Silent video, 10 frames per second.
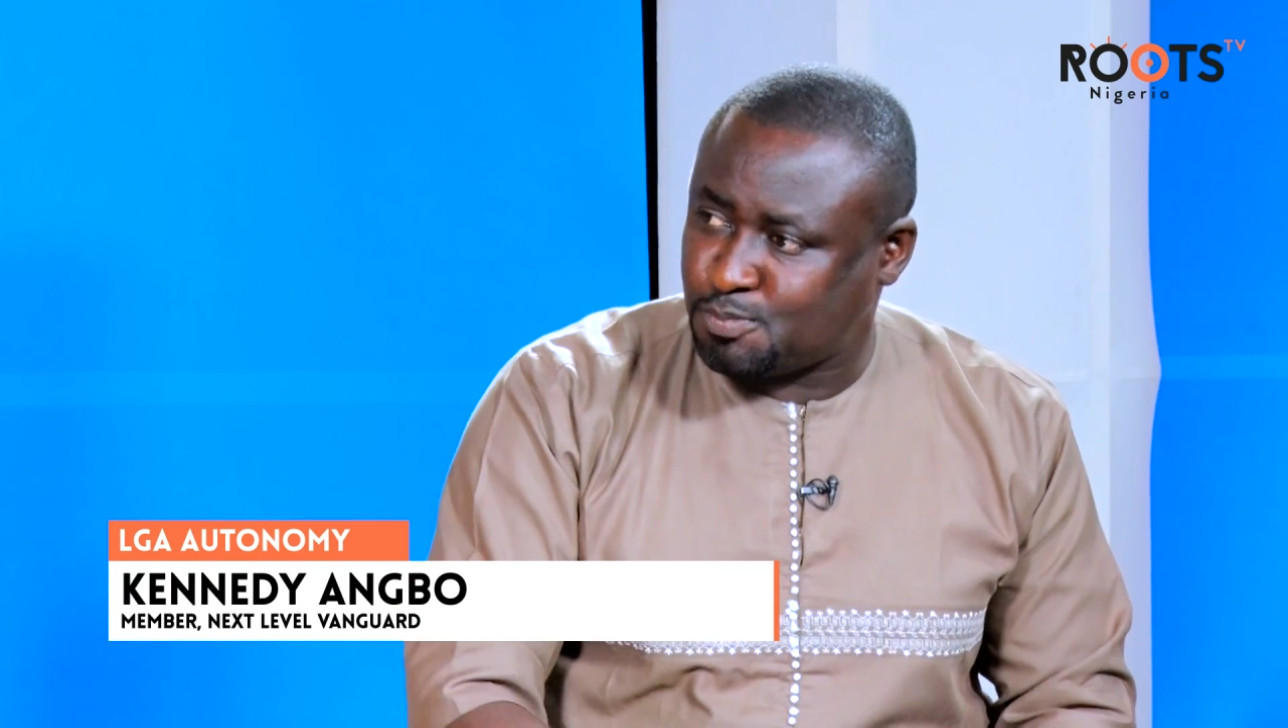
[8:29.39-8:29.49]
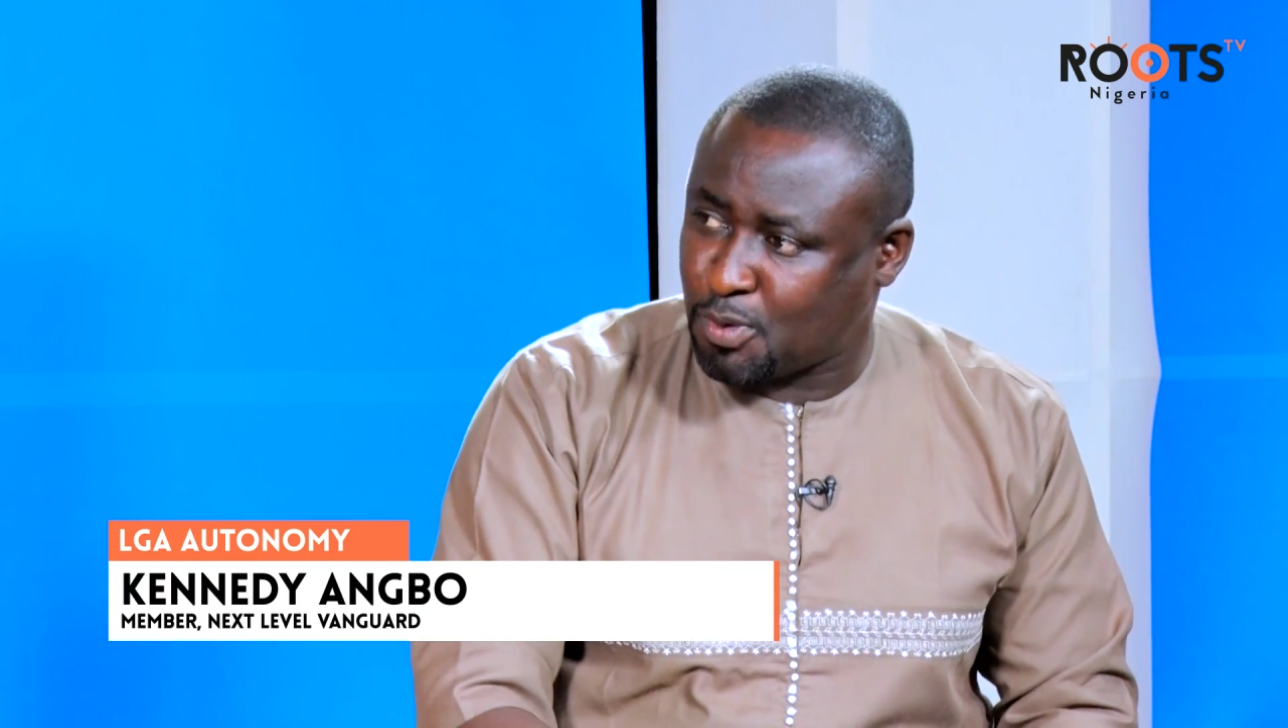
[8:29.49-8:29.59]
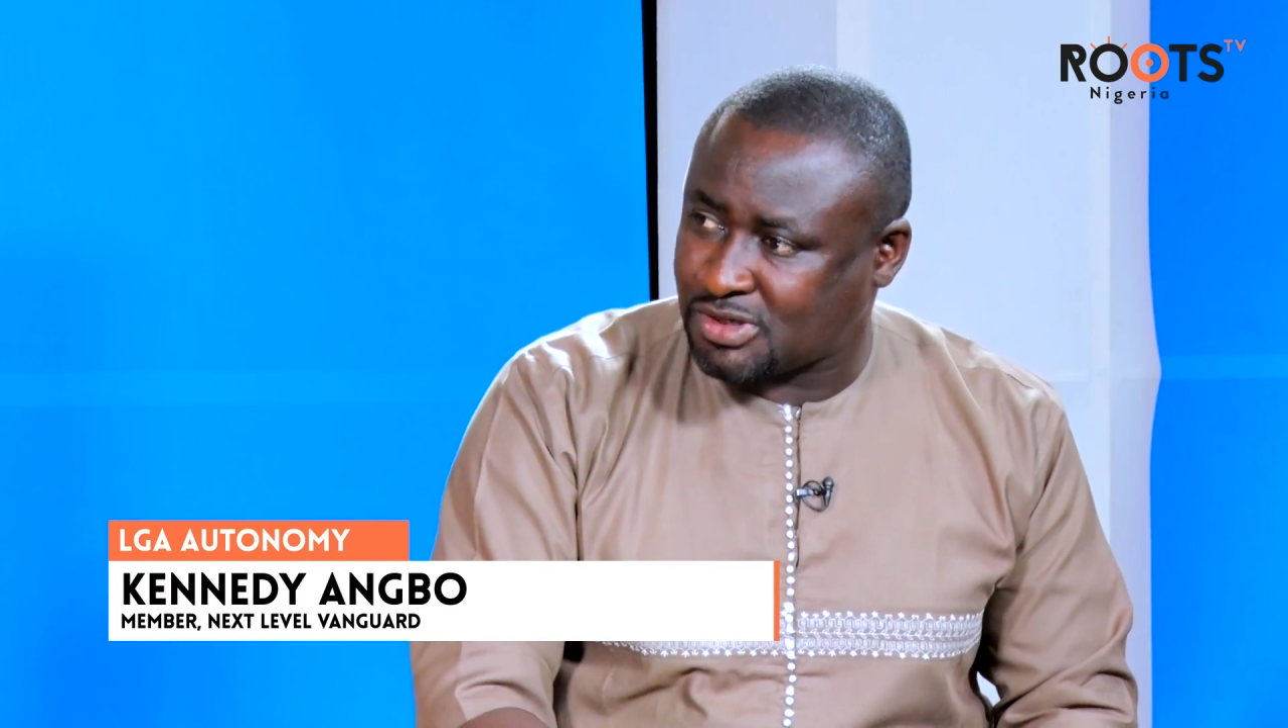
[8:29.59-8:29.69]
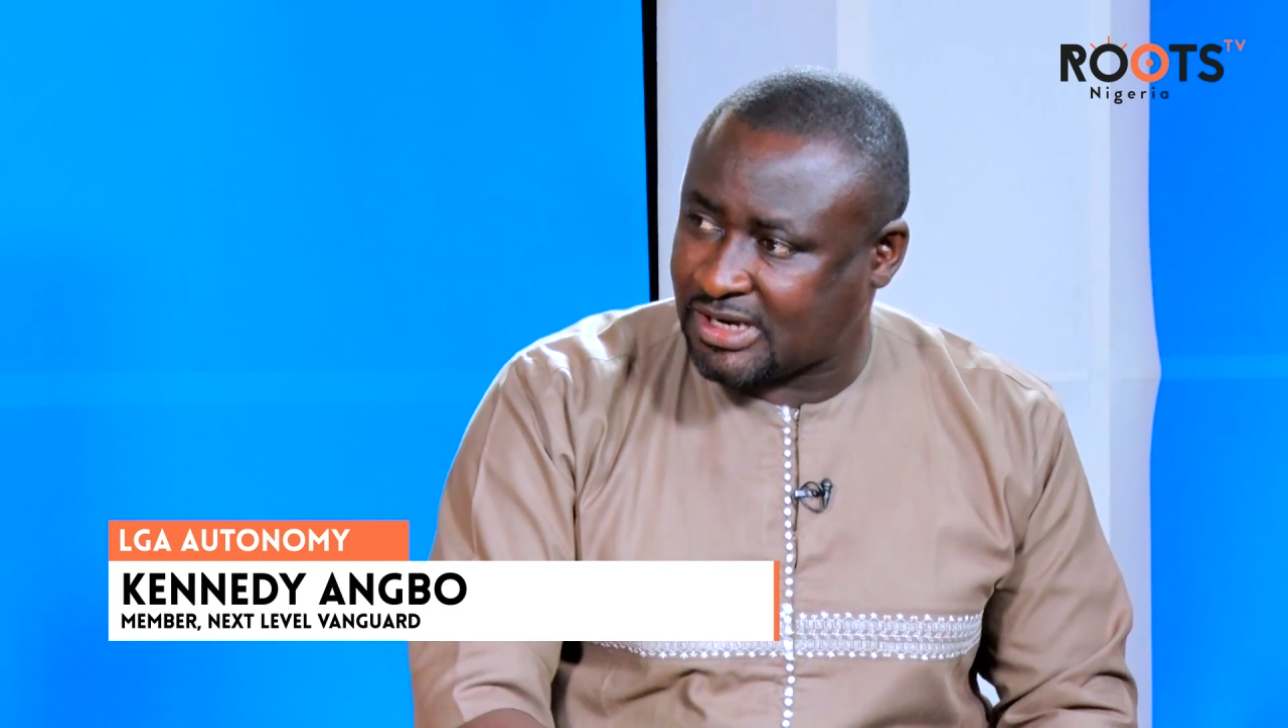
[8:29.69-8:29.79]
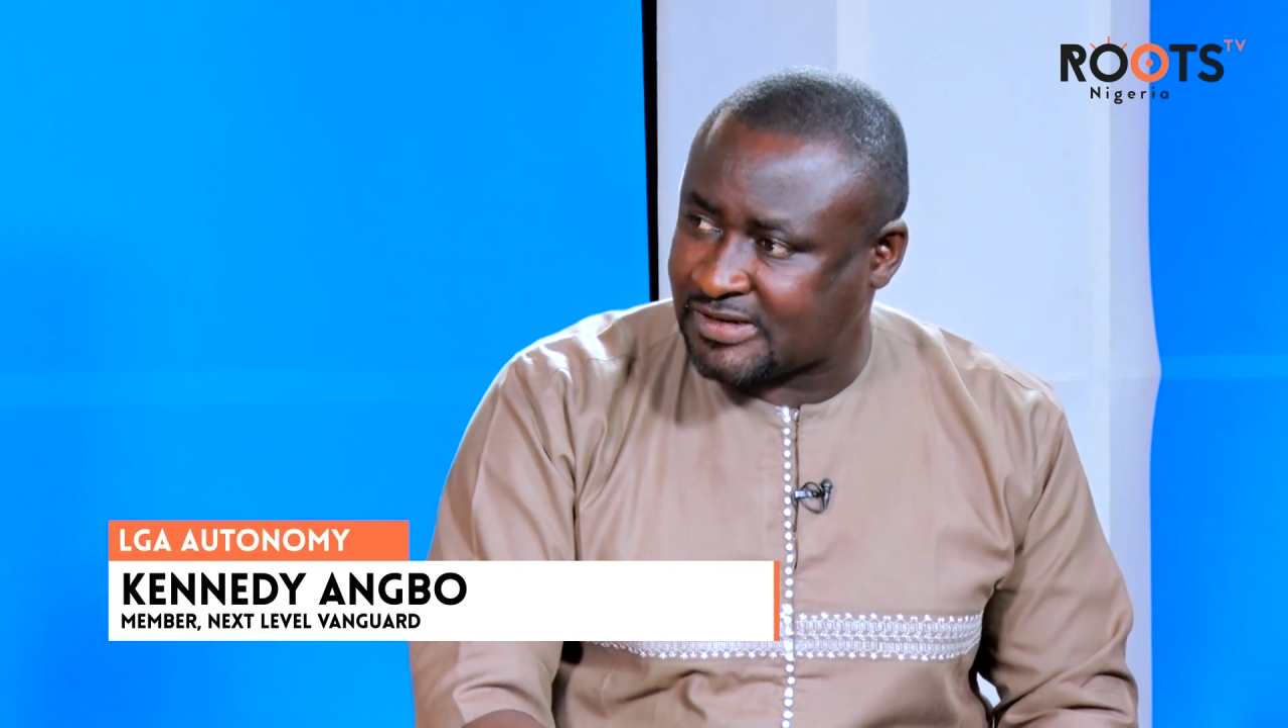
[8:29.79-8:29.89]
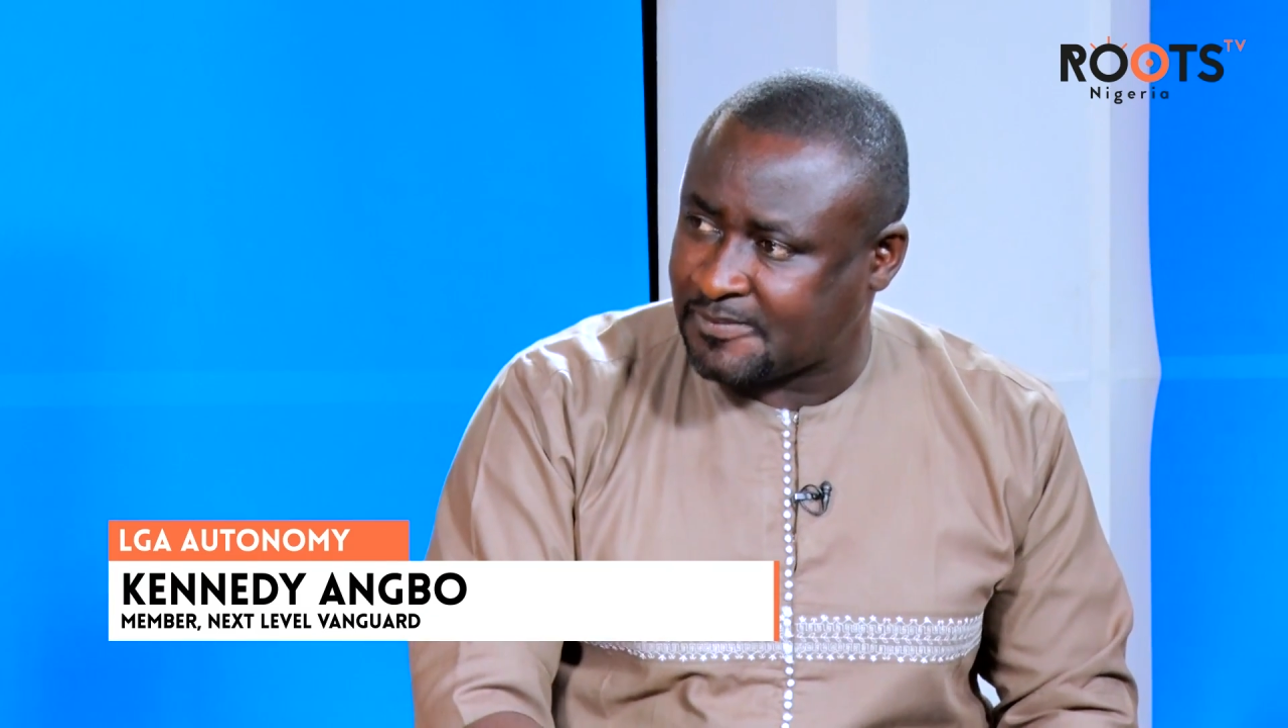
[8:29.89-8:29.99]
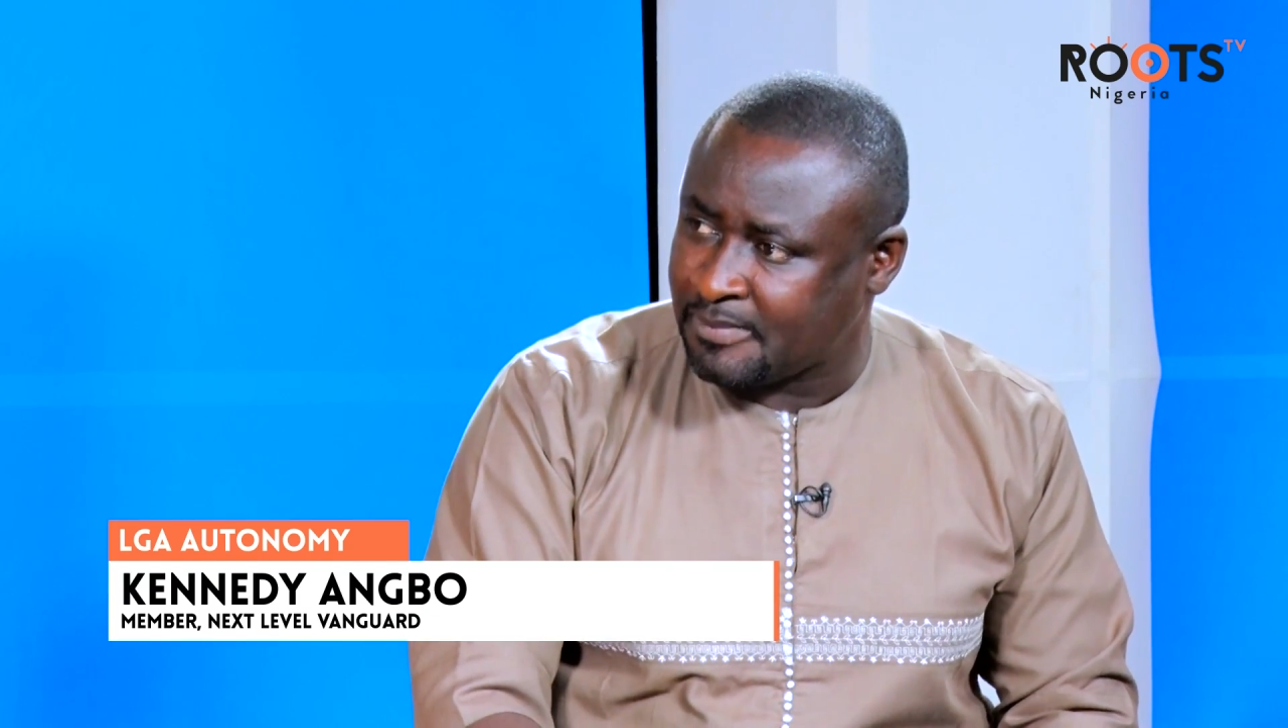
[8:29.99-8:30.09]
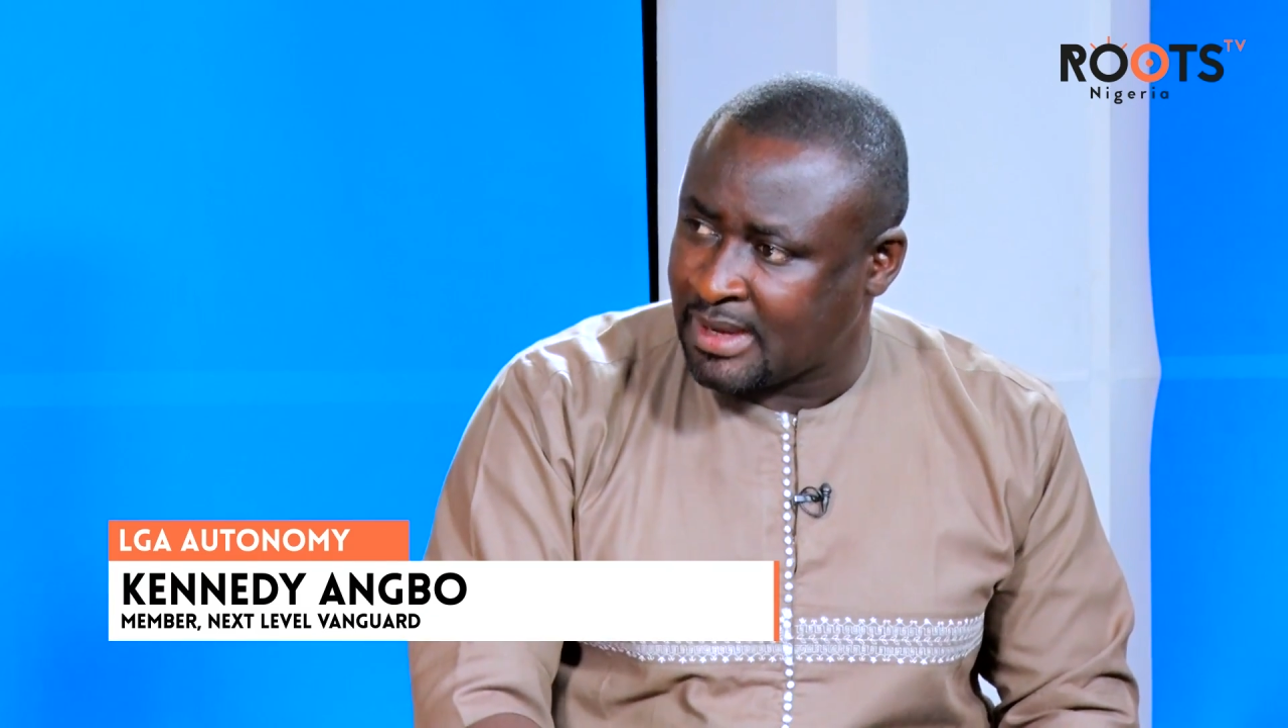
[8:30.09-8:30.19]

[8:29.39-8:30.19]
process.